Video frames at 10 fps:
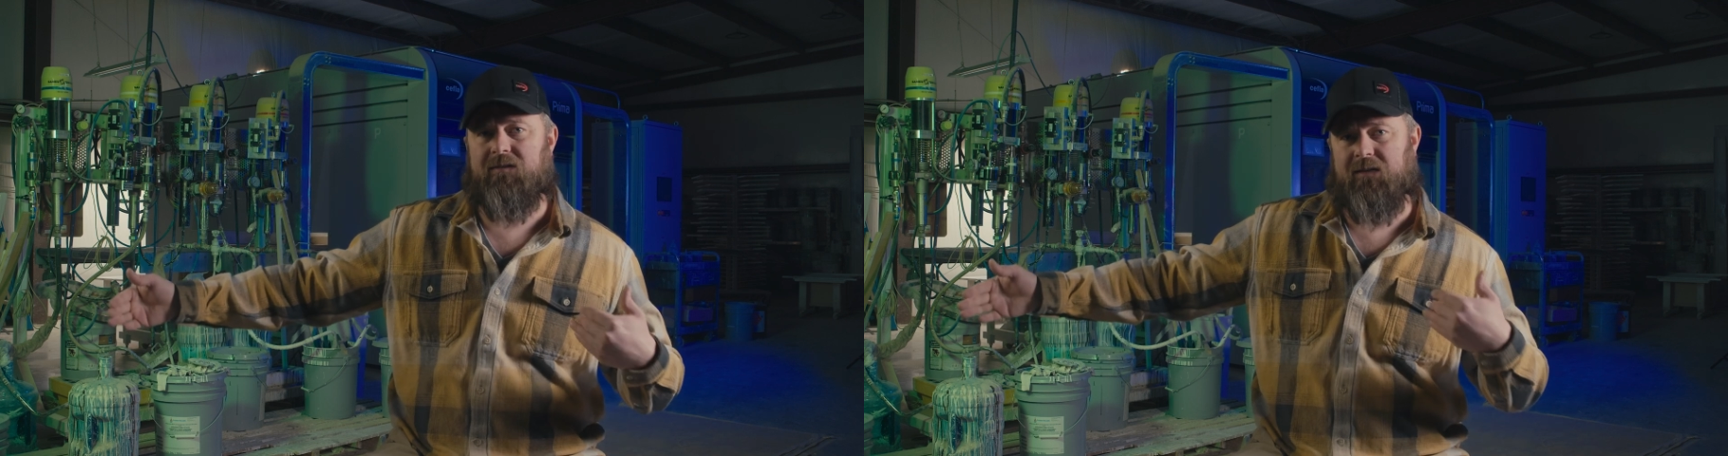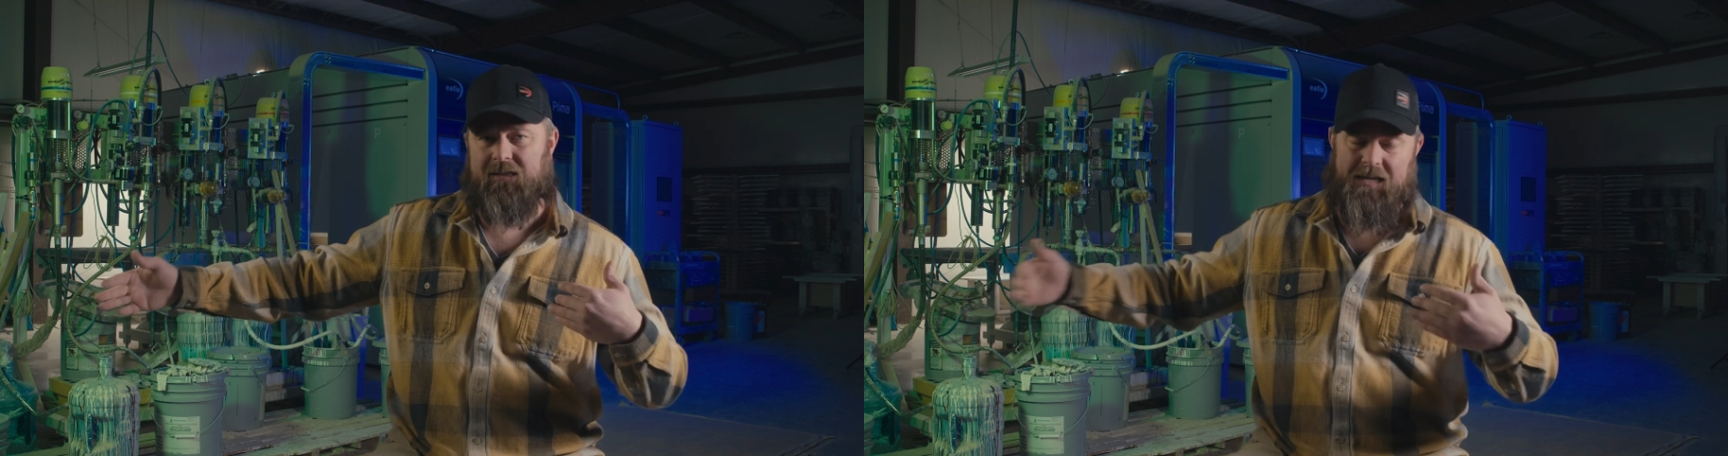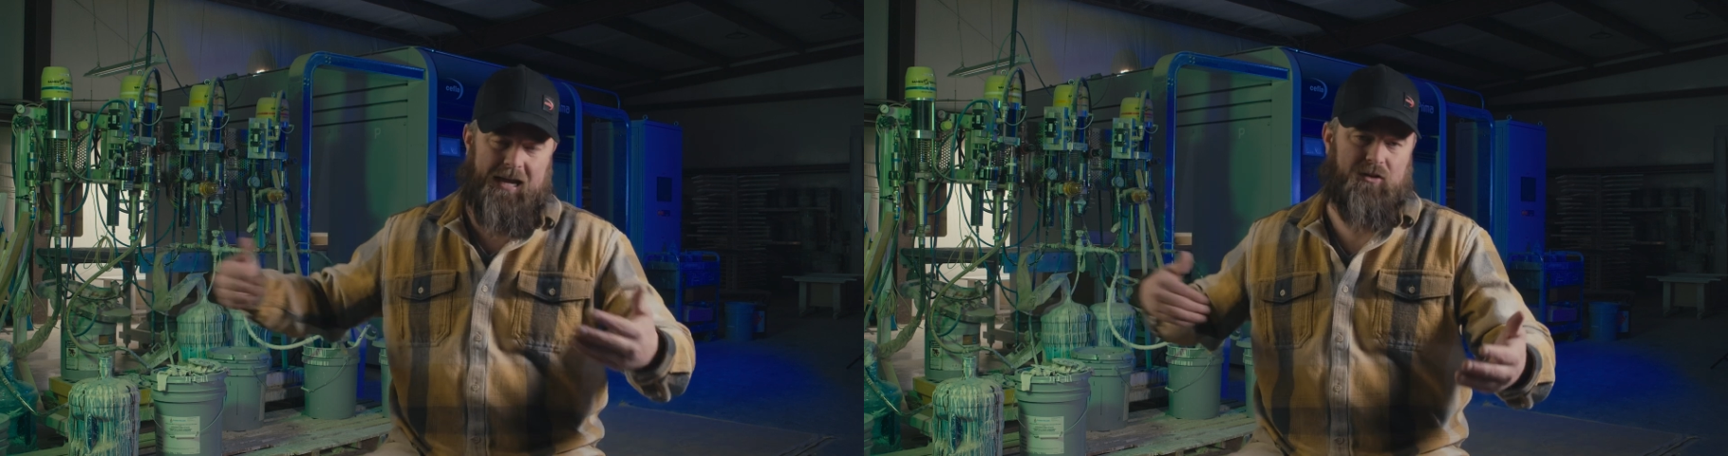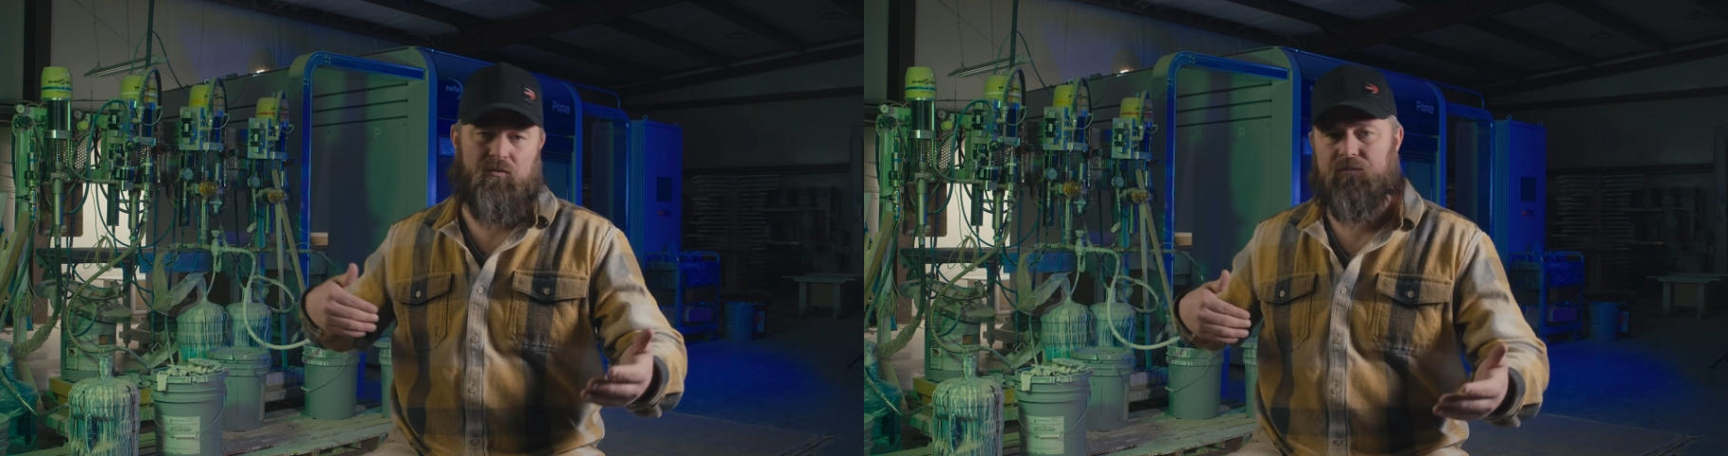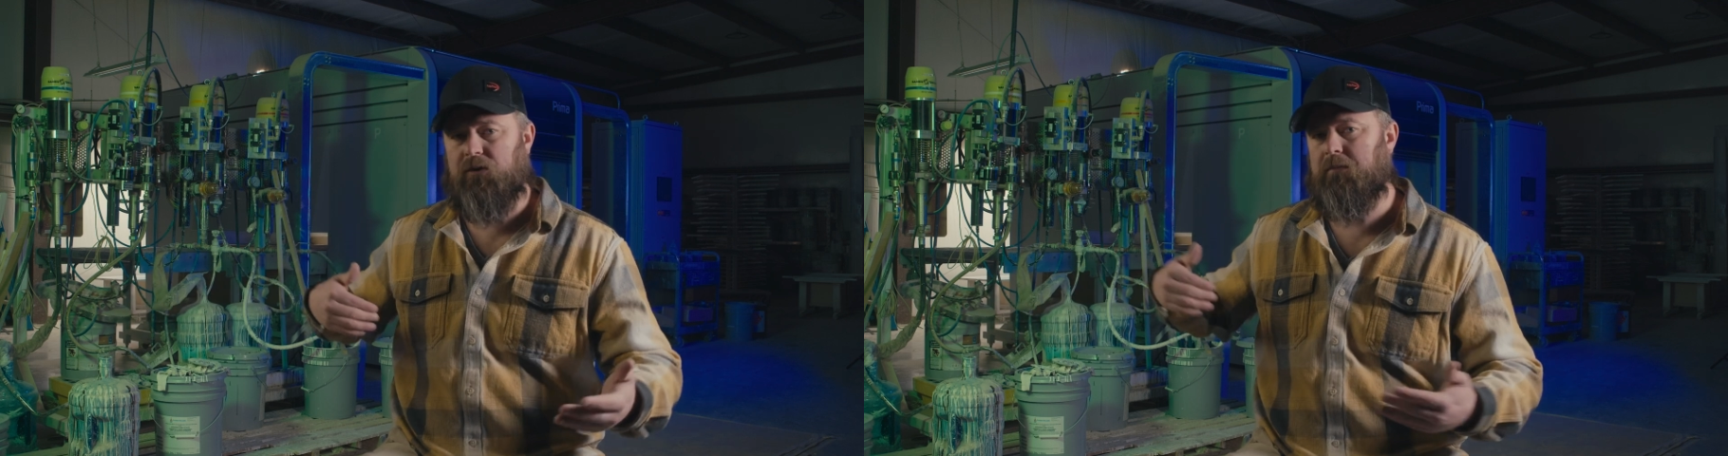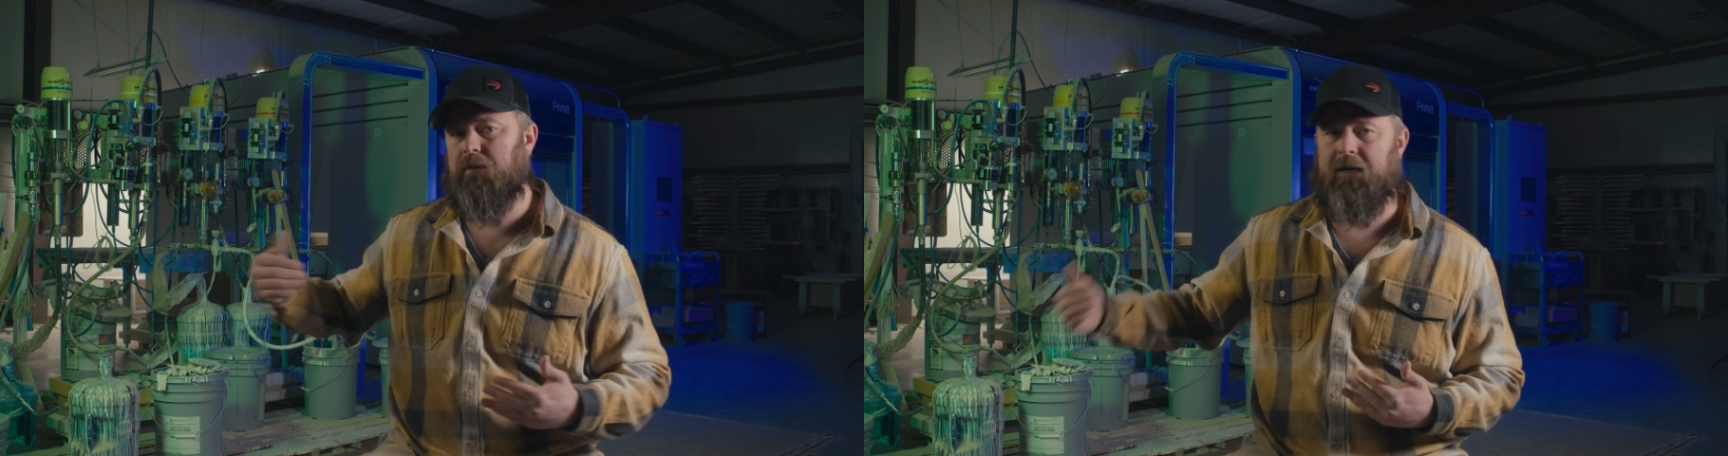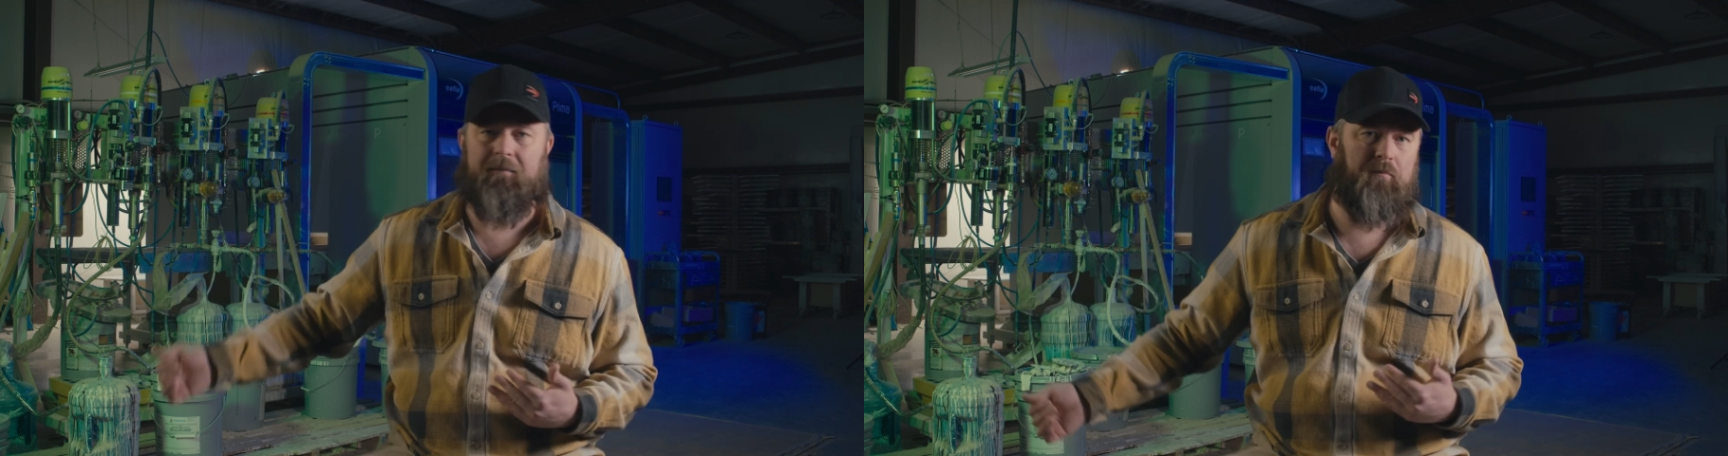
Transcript: It's like the actual footprint.